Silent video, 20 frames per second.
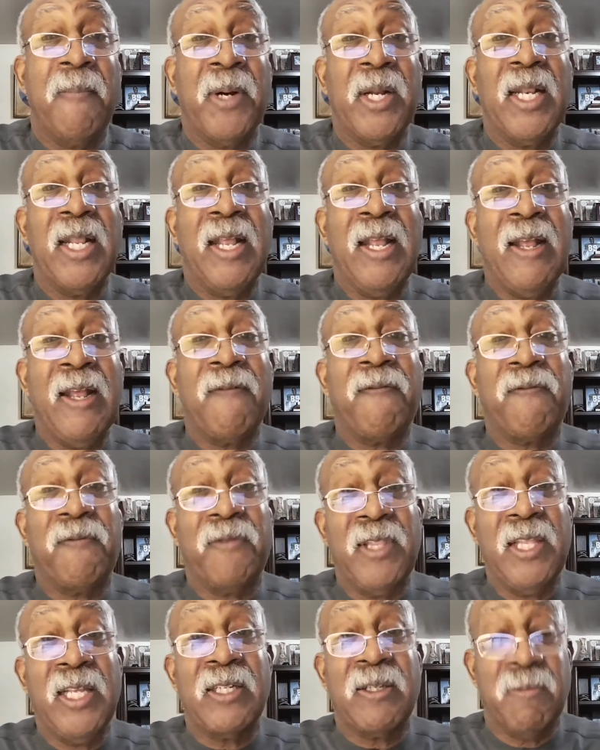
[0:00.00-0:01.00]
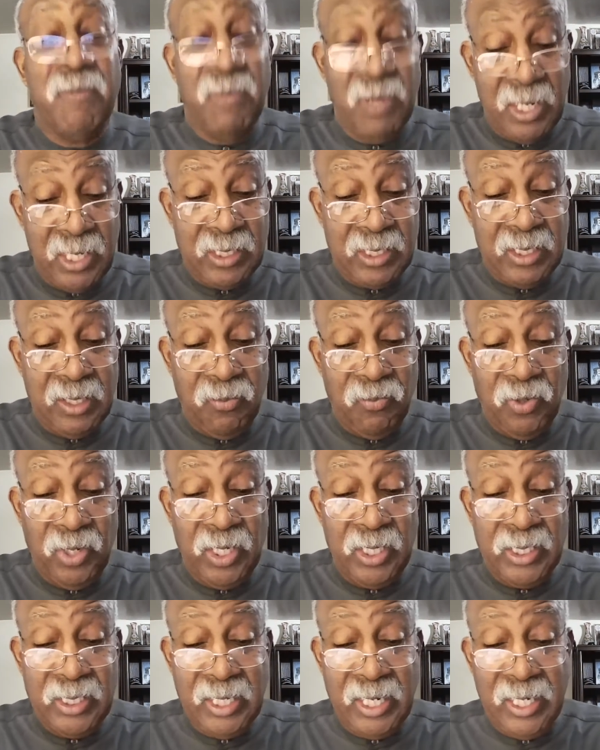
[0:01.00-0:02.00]
But if this, listen to
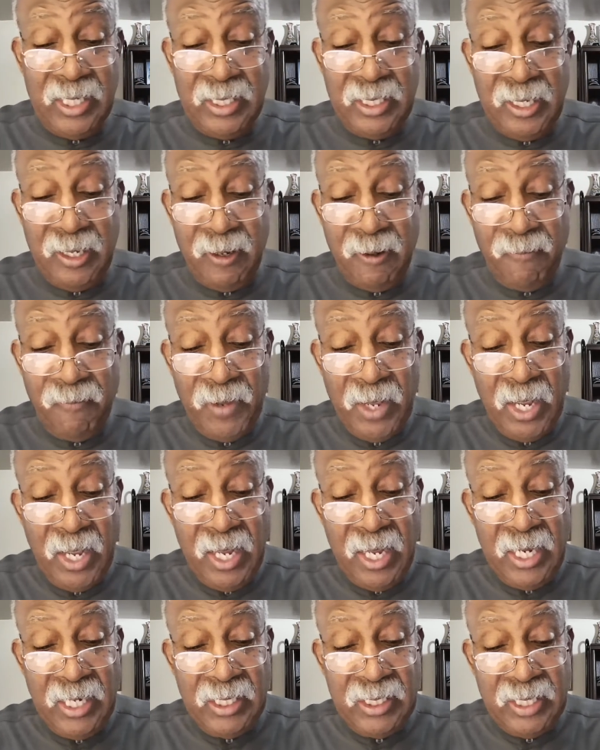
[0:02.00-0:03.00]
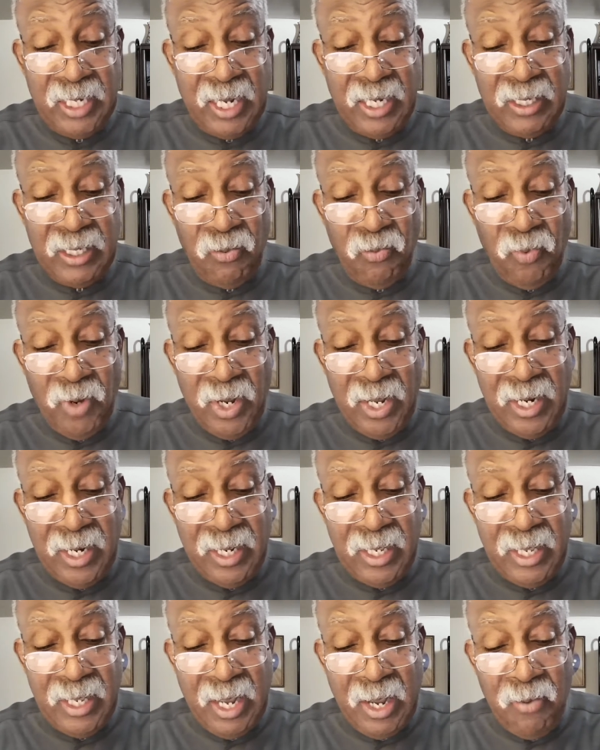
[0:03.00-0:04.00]
what He says here. He says, and
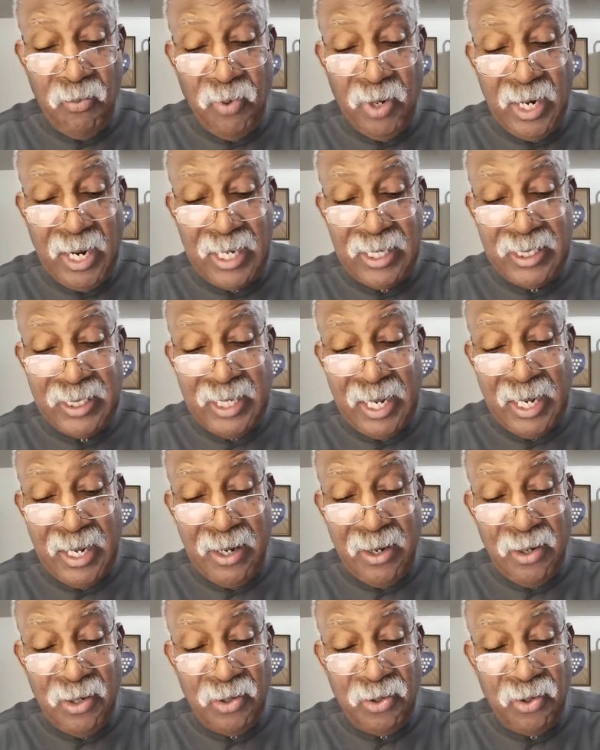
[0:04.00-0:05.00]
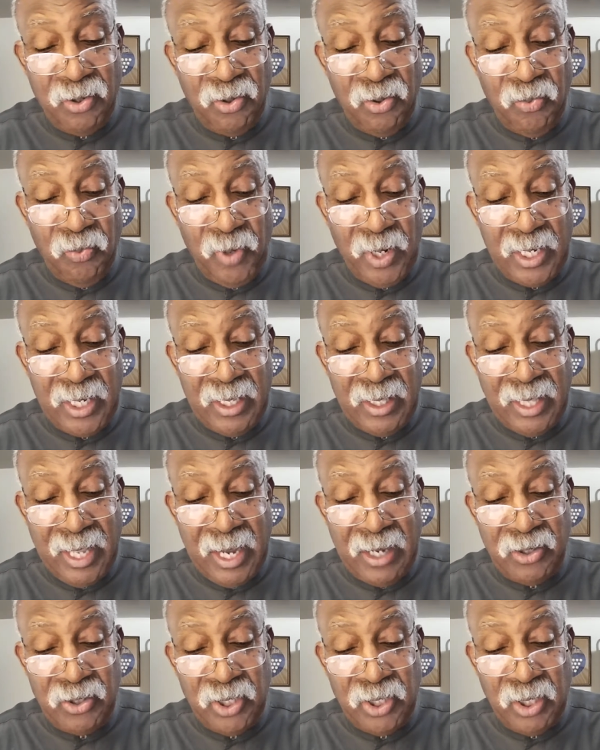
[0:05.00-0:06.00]
when and when I say unto the wicked,
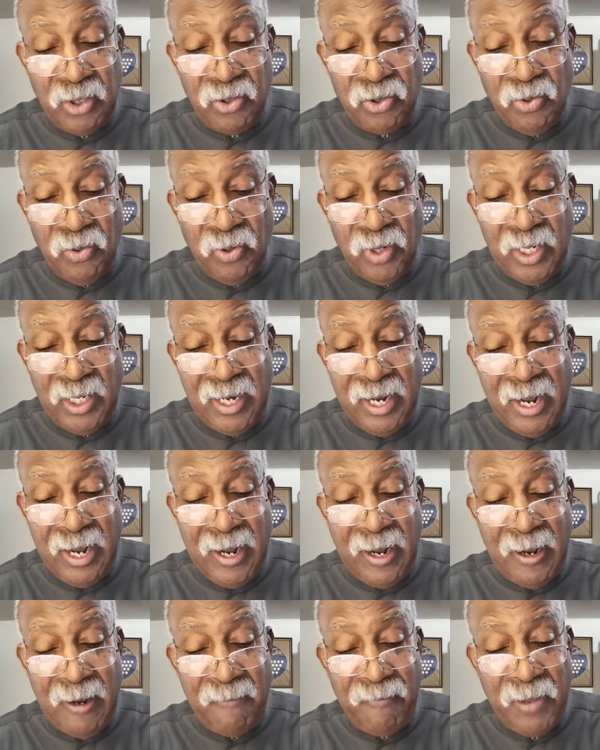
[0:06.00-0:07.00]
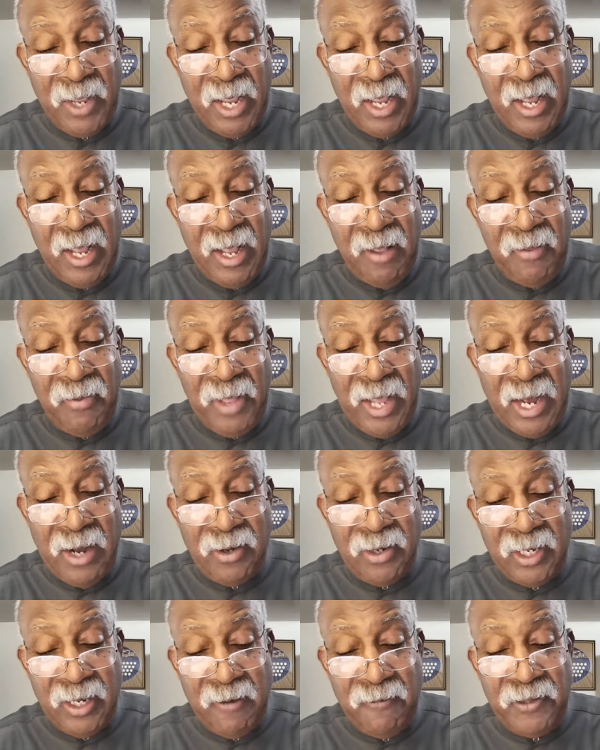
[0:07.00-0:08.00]
thou shalt surely die, and
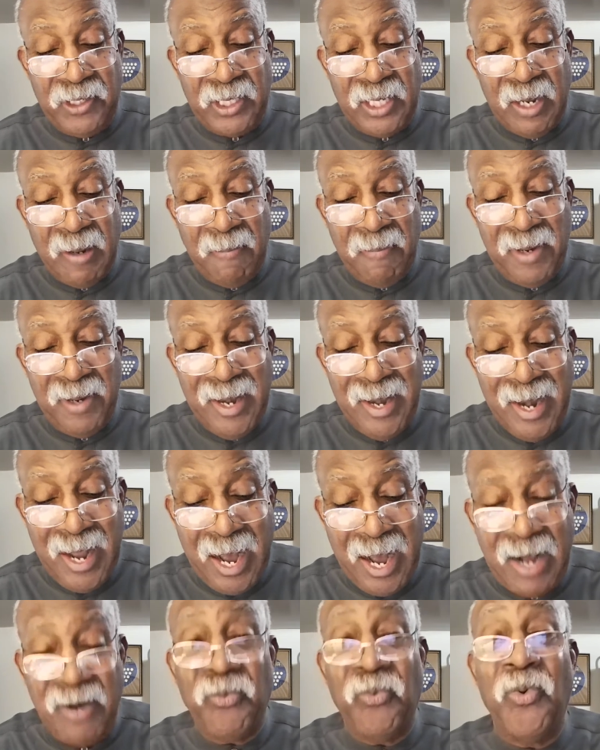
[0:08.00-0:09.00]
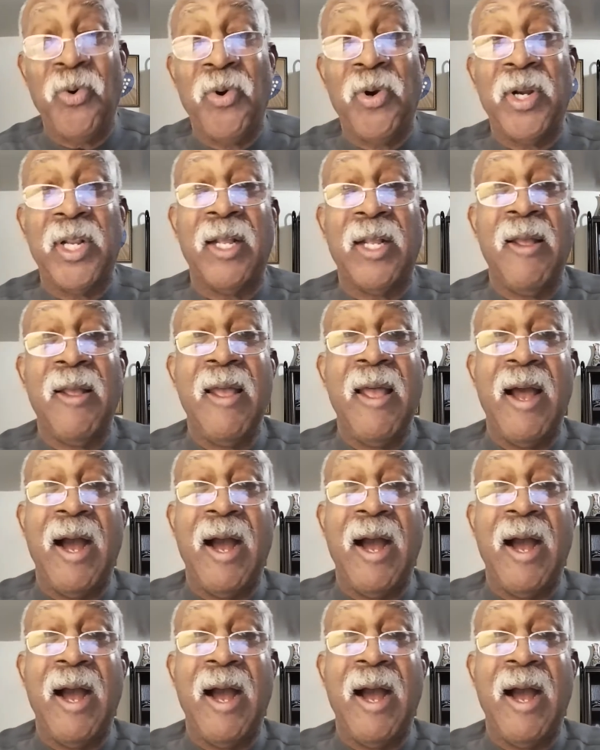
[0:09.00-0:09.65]
thou givest him not warning.